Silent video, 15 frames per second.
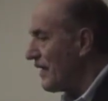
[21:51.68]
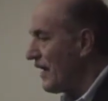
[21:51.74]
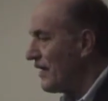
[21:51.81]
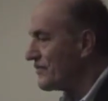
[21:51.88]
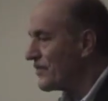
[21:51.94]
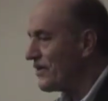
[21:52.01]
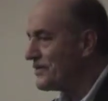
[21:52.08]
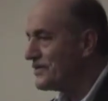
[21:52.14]

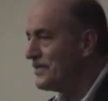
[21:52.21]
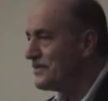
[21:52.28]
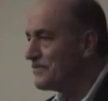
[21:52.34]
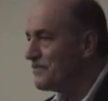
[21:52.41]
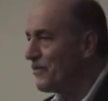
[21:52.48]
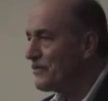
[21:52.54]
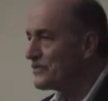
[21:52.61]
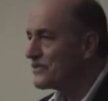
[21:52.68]
Of course, he's
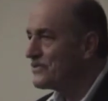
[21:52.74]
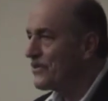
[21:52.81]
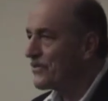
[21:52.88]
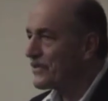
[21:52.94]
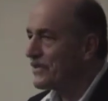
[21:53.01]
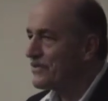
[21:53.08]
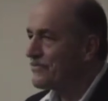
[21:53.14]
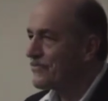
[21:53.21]
most
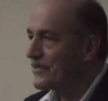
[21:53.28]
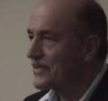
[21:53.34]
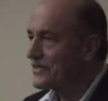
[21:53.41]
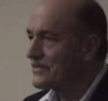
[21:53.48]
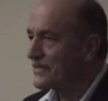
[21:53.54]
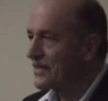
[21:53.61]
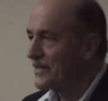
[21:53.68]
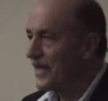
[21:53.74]
noted for
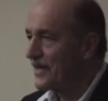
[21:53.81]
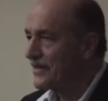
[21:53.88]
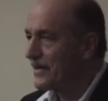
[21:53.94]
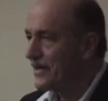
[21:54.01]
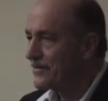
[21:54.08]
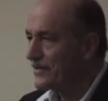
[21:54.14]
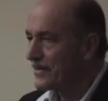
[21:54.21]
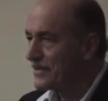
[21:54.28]
his land
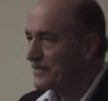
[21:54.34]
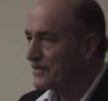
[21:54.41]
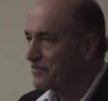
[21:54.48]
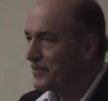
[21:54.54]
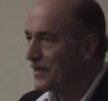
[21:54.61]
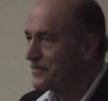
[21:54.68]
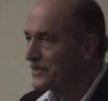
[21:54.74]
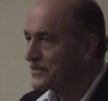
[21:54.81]
ethic,
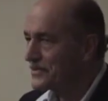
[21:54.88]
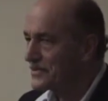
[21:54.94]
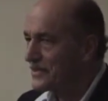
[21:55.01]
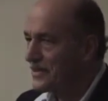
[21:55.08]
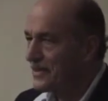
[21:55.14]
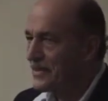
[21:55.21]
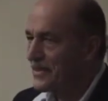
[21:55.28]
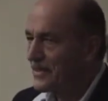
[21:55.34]
published
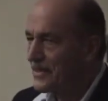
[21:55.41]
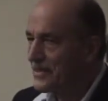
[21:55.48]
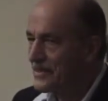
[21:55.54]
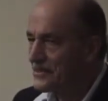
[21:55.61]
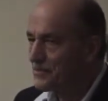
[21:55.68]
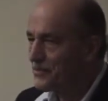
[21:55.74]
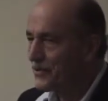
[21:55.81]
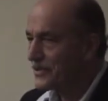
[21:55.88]
in
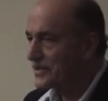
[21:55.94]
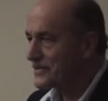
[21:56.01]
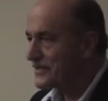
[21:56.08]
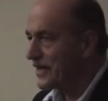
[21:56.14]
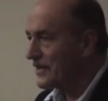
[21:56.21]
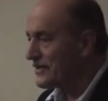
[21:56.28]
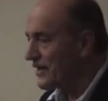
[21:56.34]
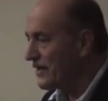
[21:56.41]
his book, A
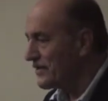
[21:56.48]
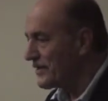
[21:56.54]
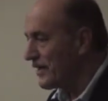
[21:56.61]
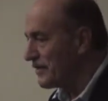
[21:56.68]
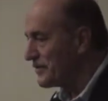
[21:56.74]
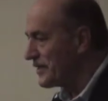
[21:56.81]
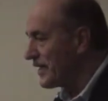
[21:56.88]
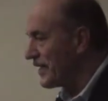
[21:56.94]
Sand County
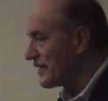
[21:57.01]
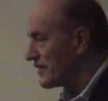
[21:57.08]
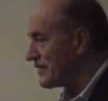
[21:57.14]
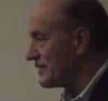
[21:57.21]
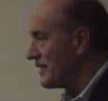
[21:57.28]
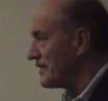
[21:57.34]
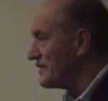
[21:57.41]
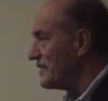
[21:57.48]
Almanac,
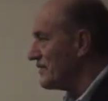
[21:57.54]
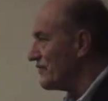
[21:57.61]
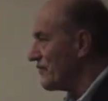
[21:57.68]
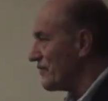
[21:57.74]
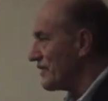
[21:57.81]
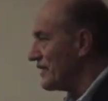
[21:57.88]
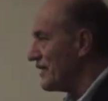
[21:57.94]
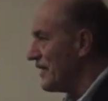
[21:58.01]

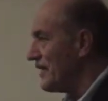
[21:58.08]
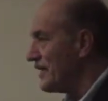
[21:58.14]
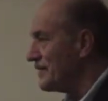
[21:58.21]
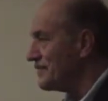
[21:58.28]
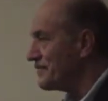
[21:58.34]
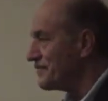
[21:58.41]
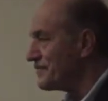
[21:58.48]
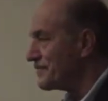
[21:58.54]
1949.